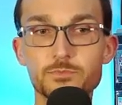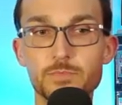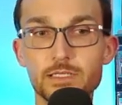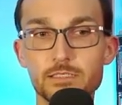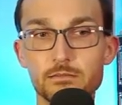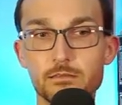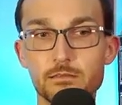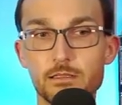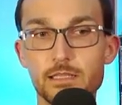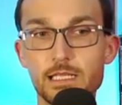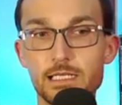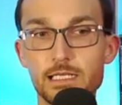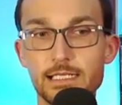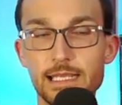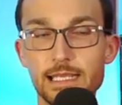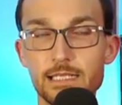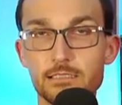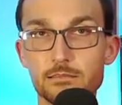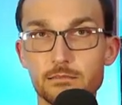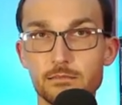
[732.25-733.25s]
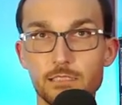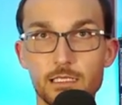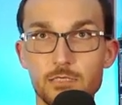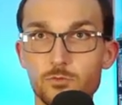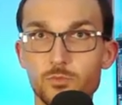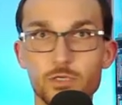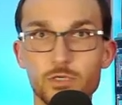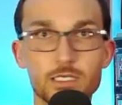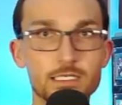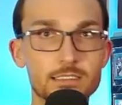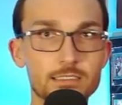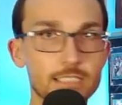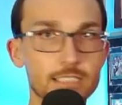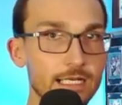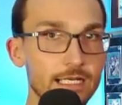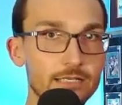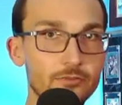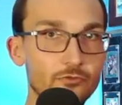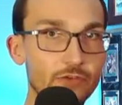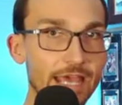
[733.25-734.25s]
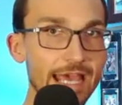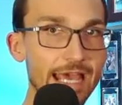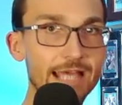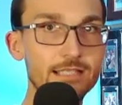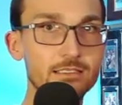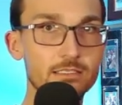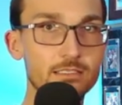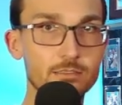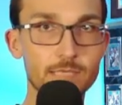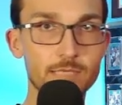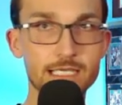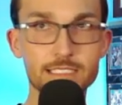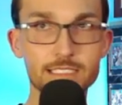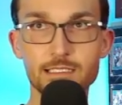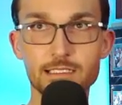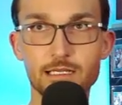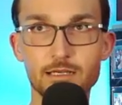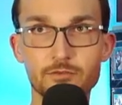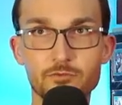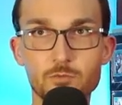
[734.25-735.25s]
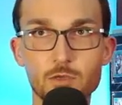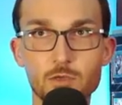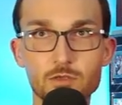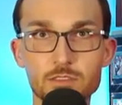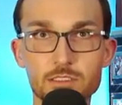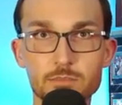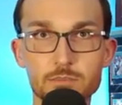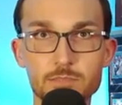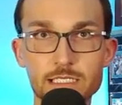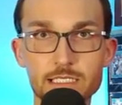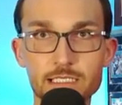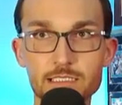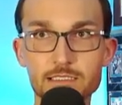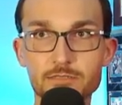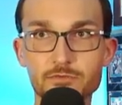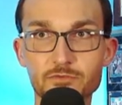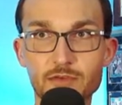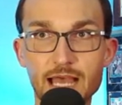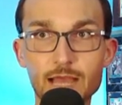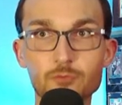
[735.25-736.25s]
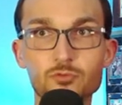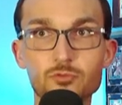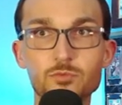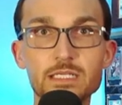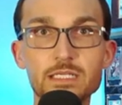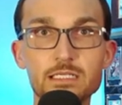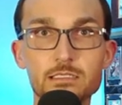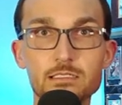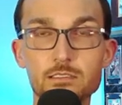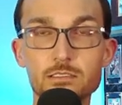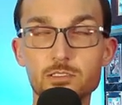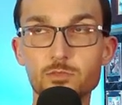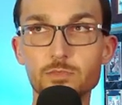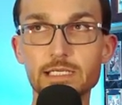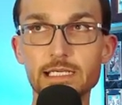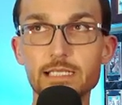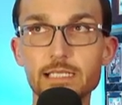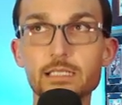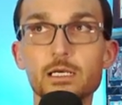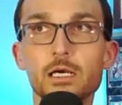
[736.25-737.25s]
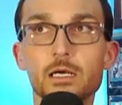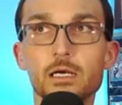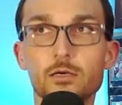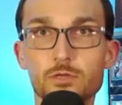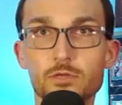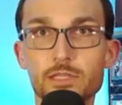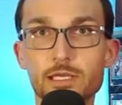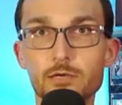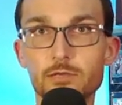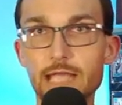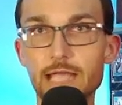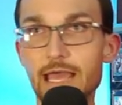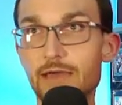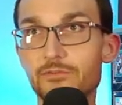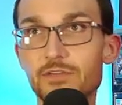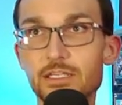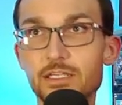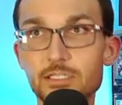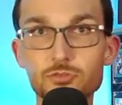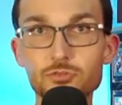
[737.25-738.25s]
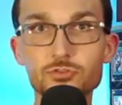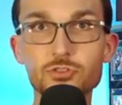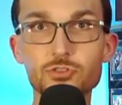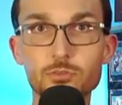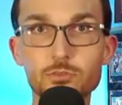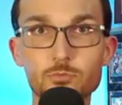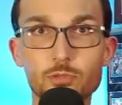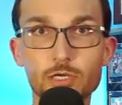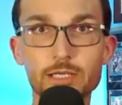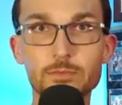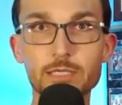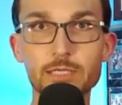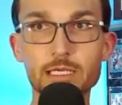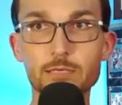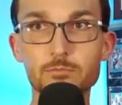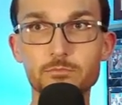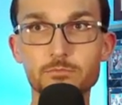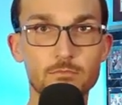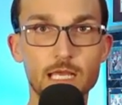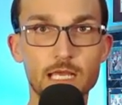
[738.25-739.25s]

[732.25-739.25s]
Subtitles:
but then again, I don't put a ton of ads on my stuff, mostly because if I would be consuming it without having YouTube Premium,